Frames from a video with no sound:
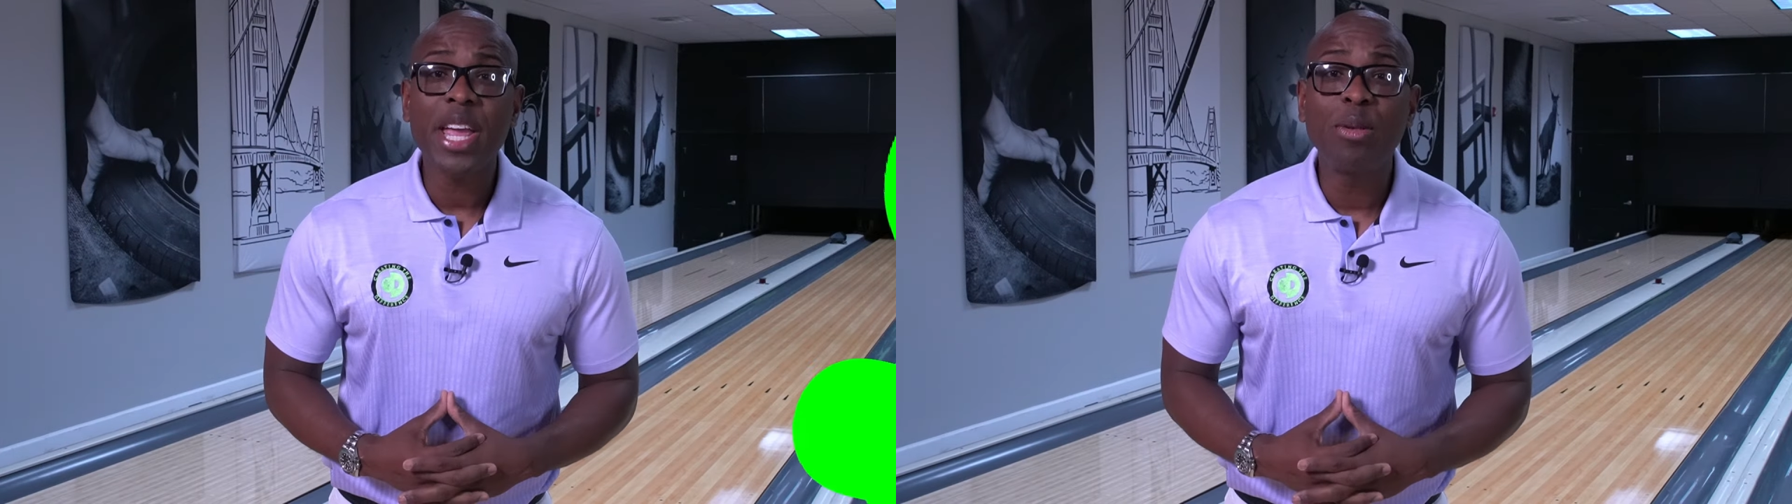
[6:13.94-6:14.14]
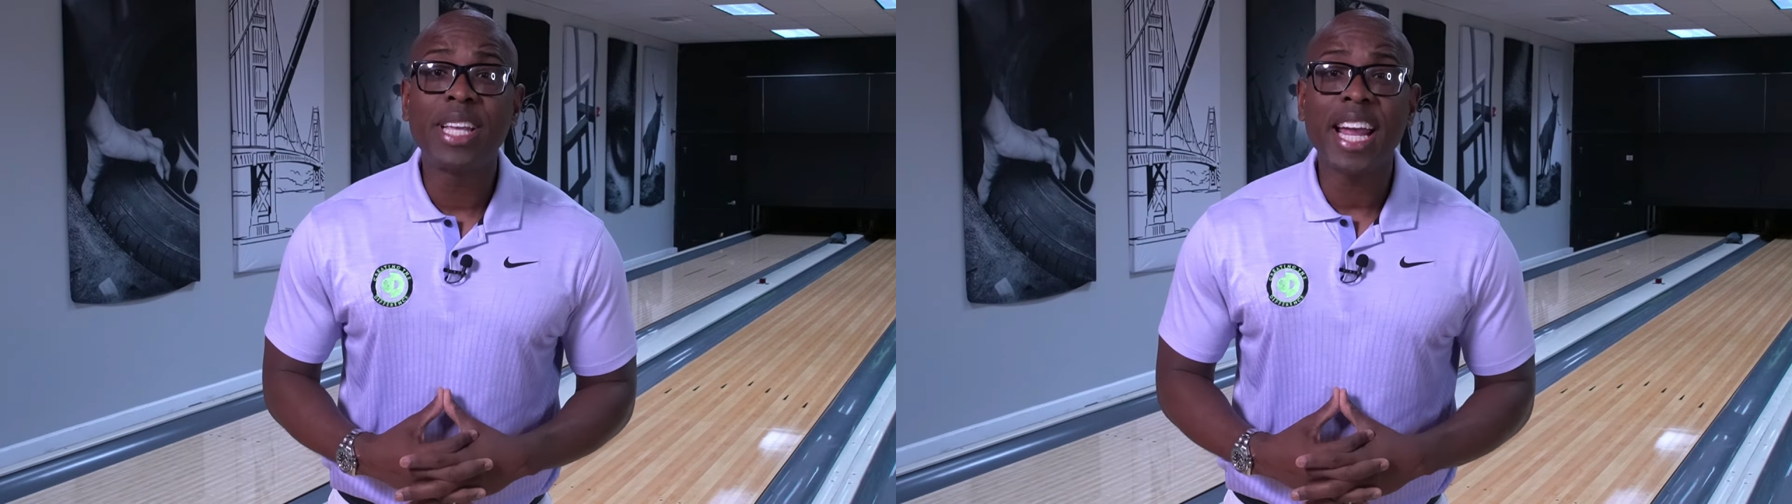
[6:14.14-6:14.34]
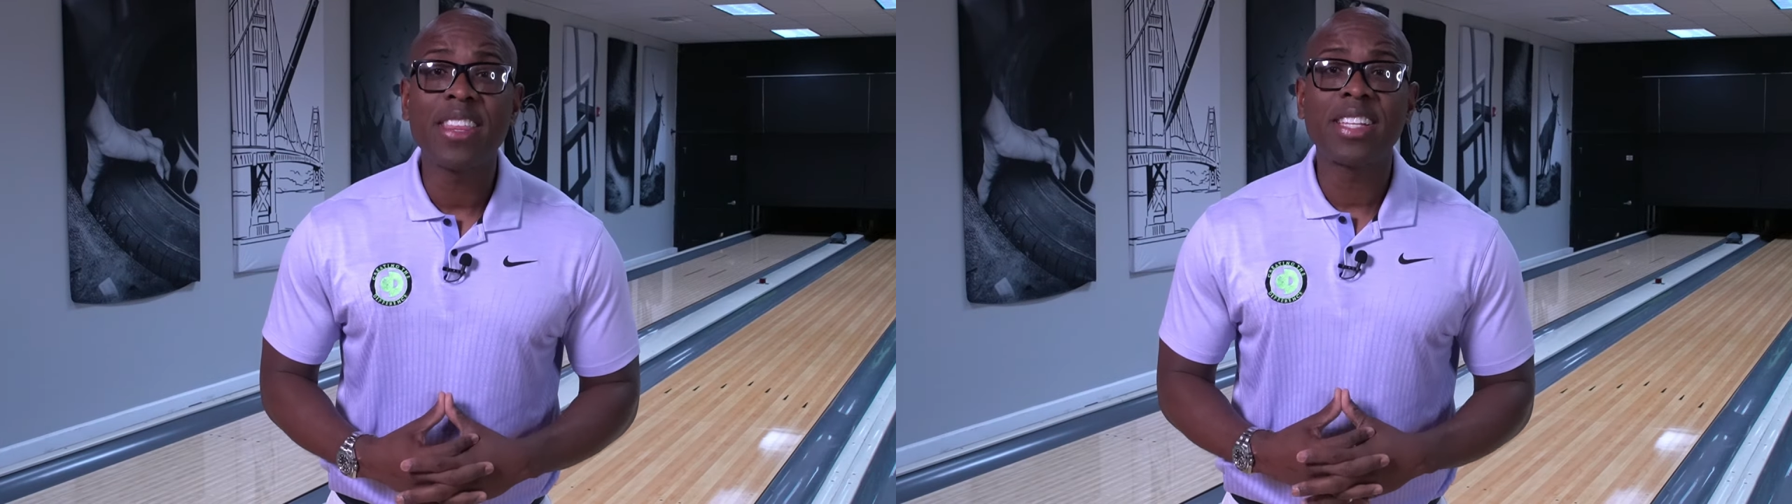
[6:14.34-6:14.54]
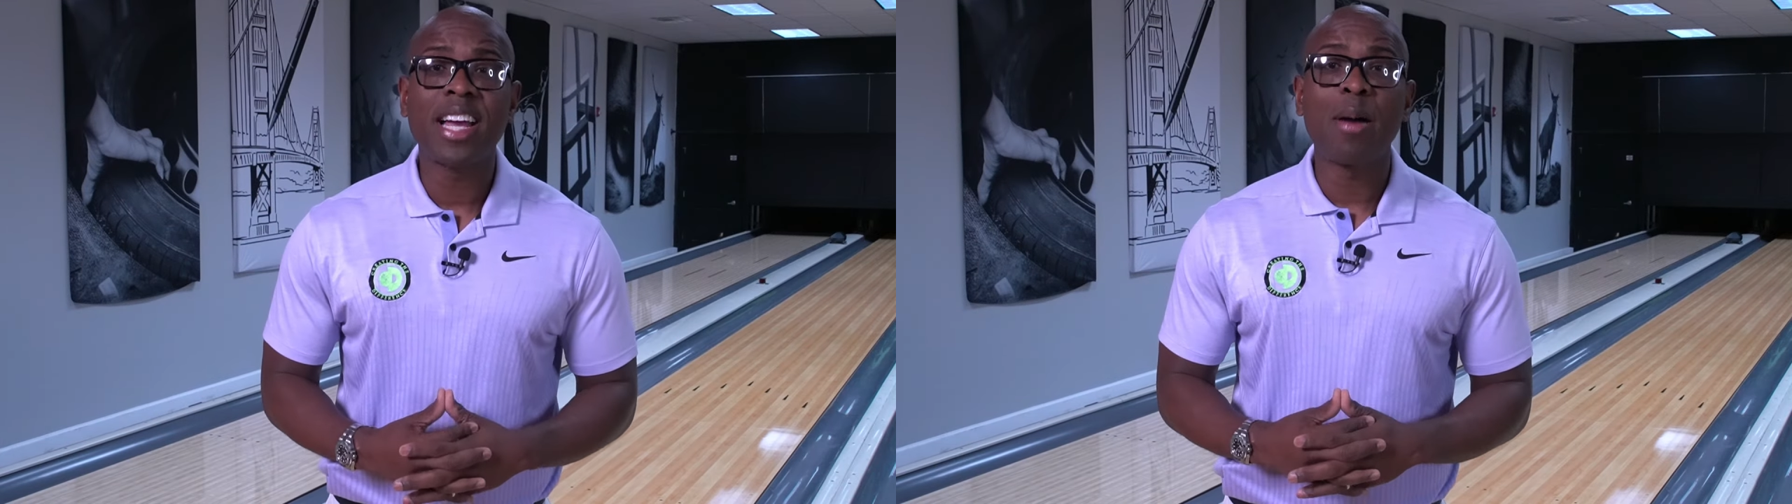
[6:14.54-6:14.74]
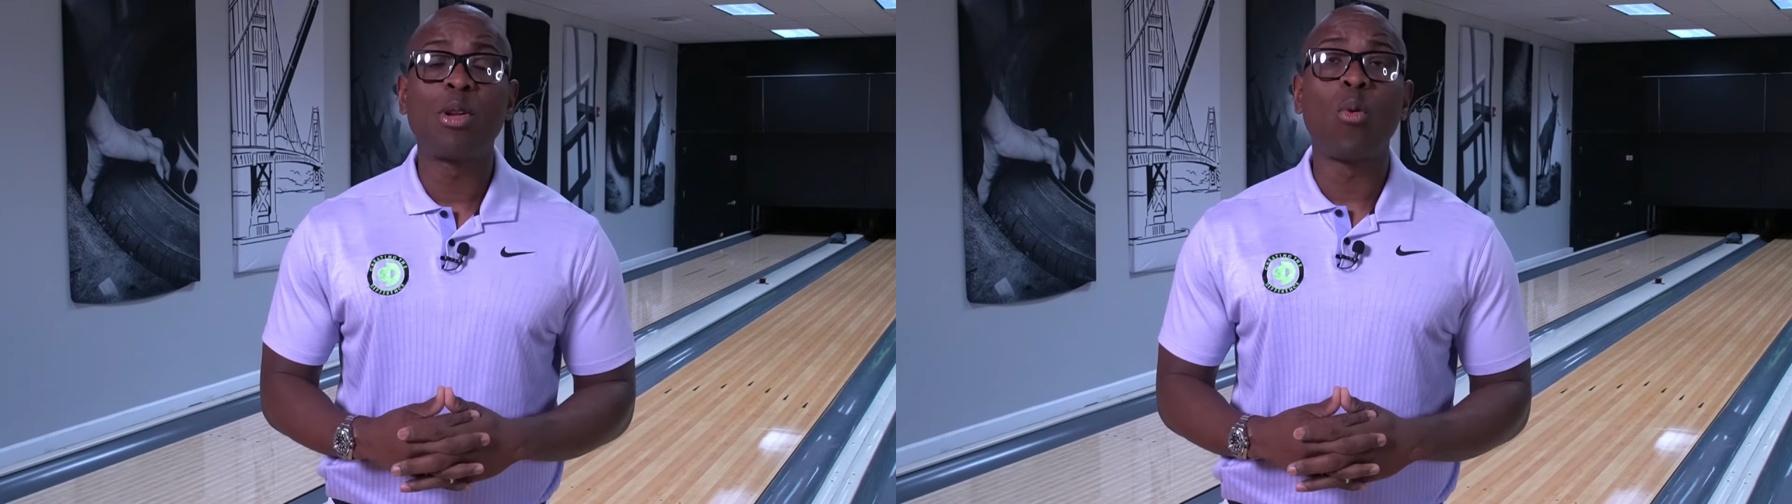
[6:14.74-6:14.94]
you taking the
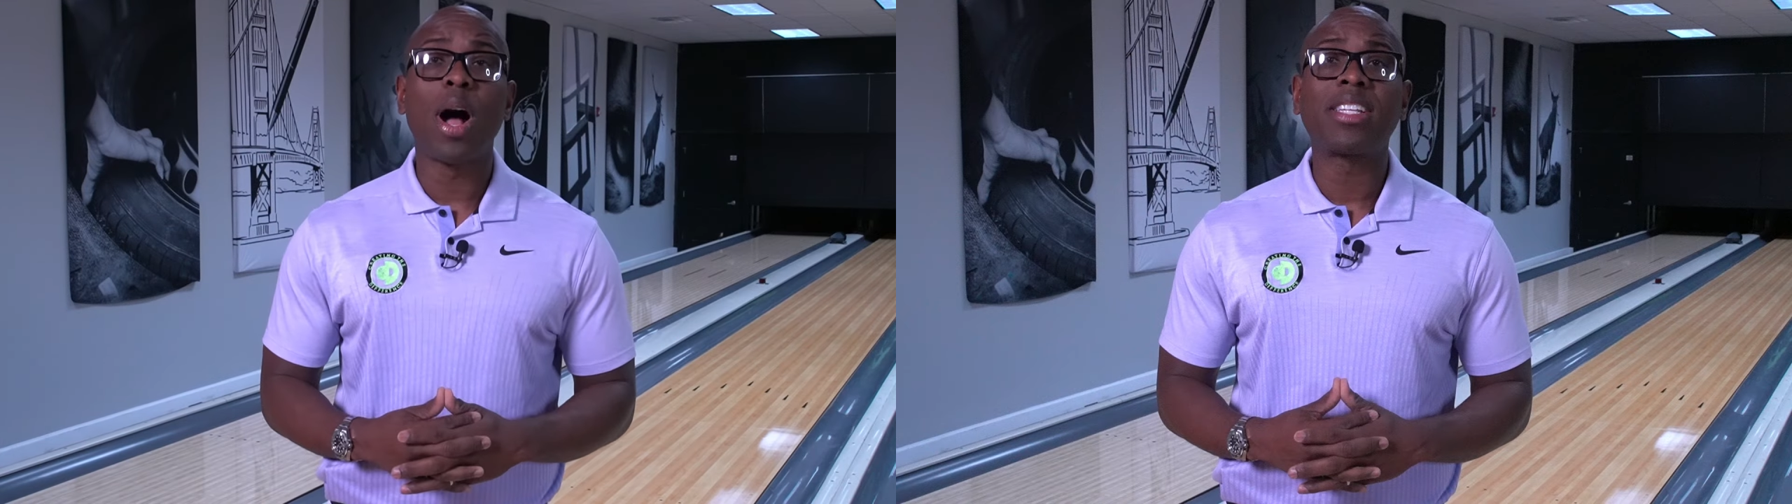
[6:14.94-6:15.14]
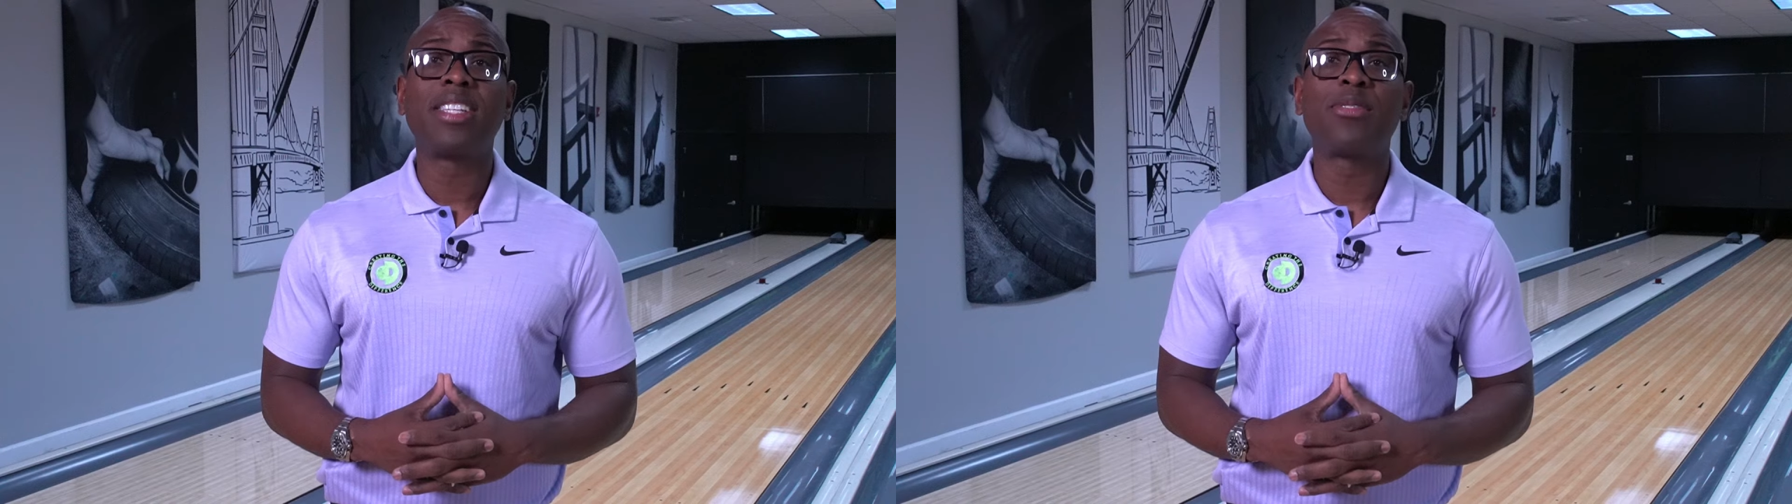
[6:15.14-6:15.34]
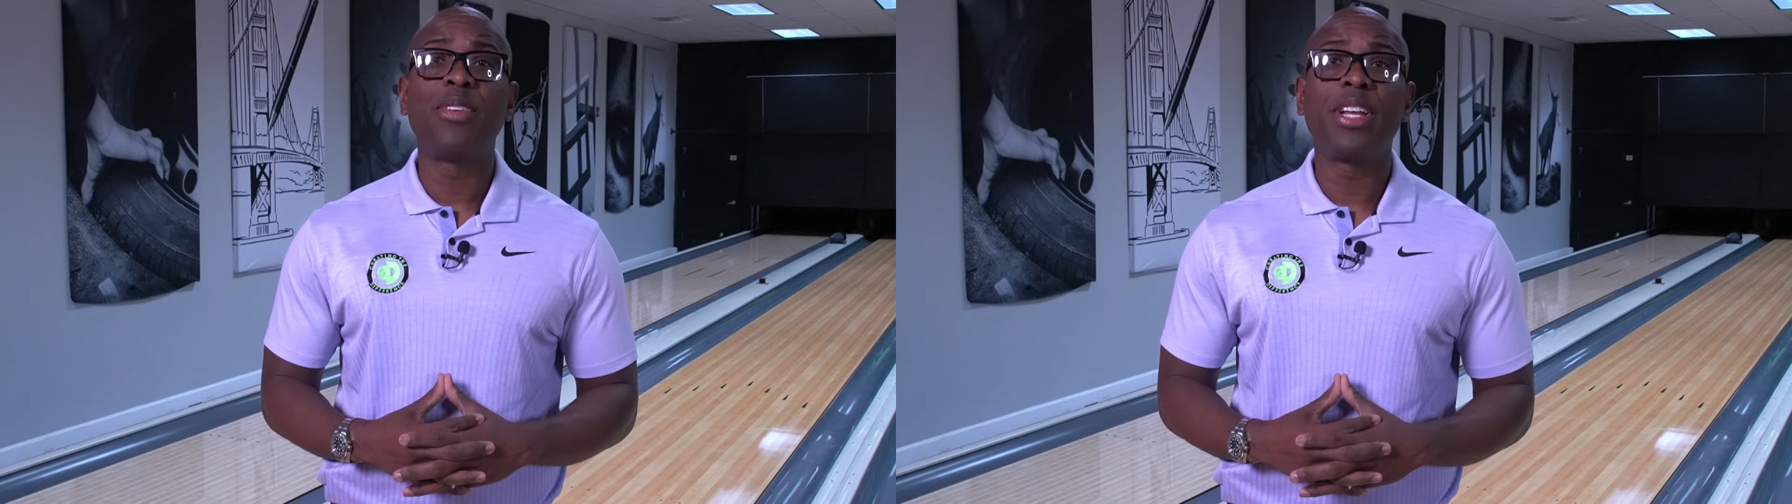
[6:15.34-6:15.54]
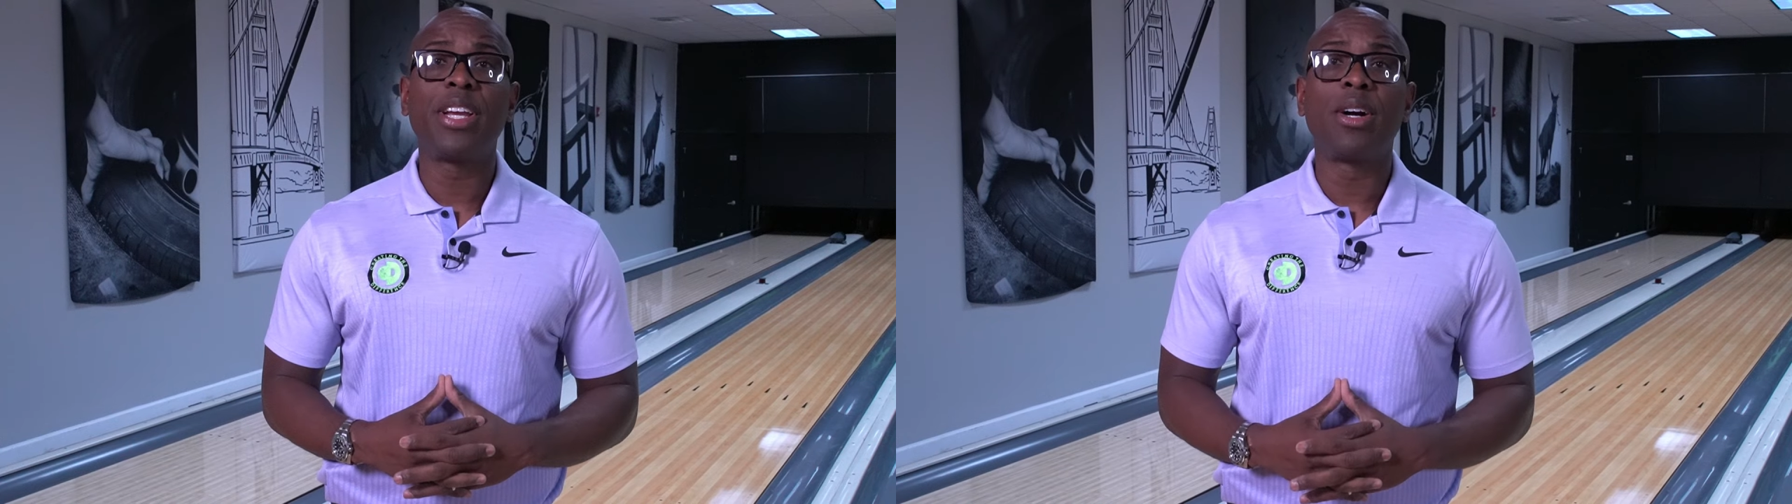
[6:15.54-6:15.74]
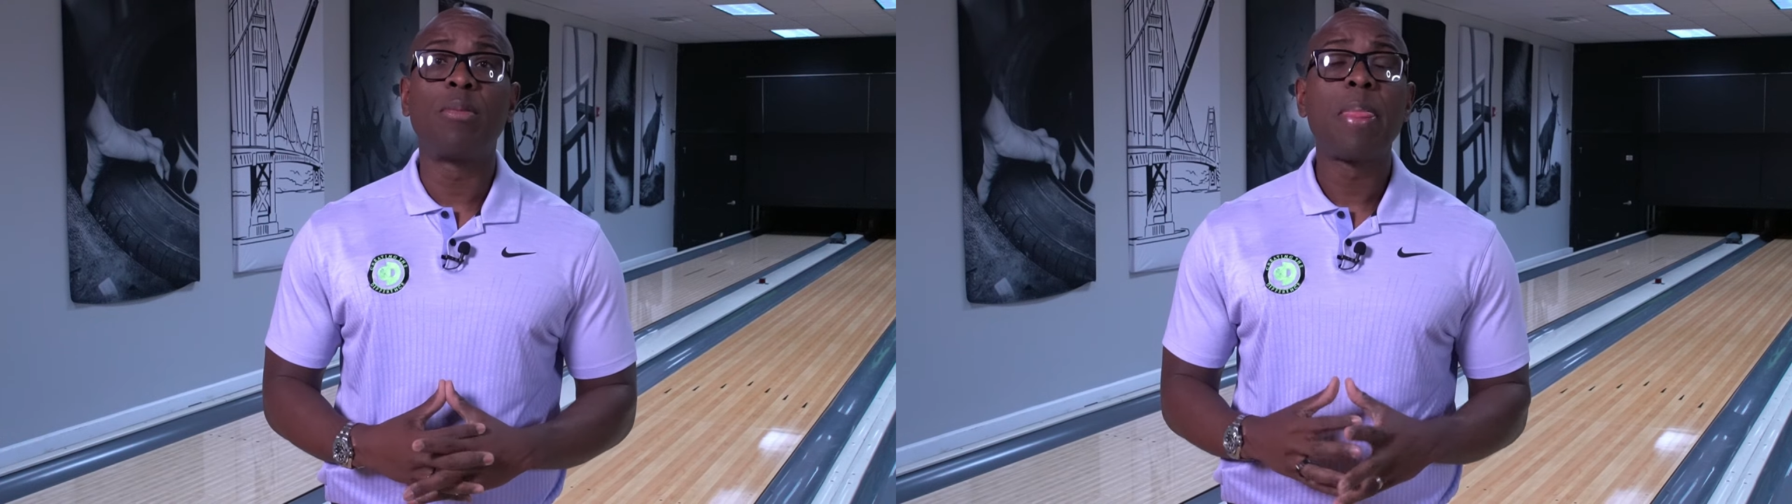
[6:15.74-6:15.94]
time to watch this
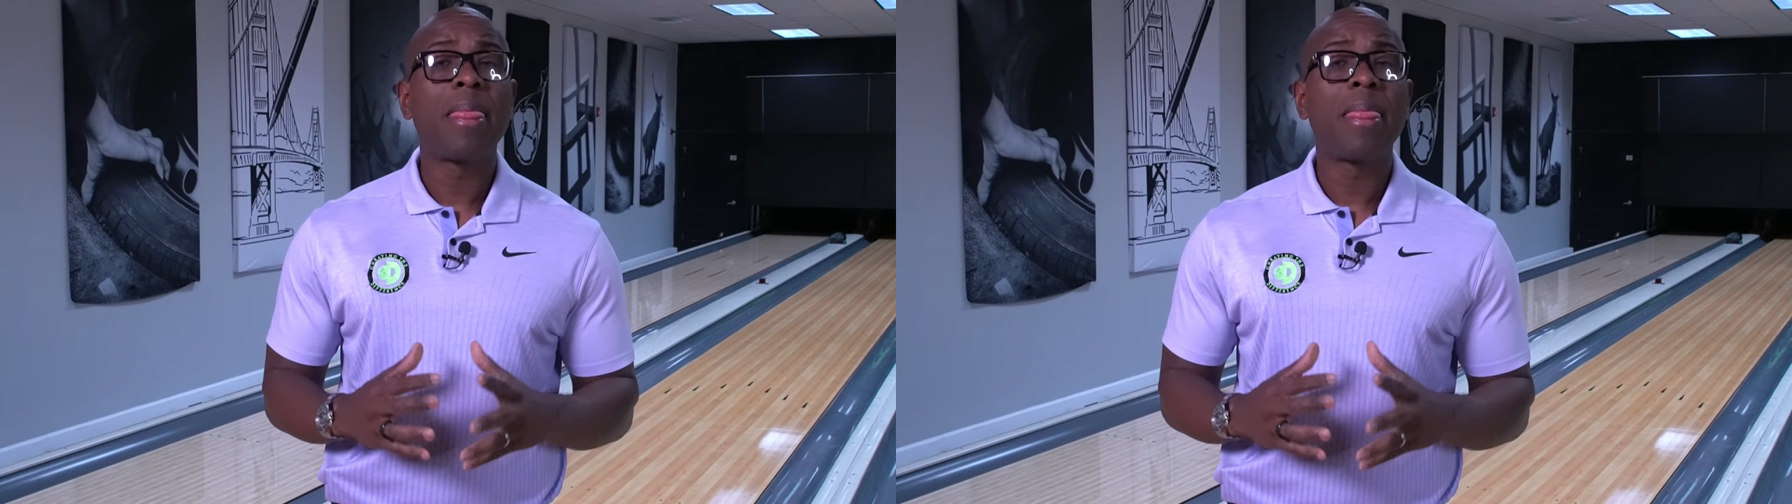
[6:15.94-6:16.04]
video,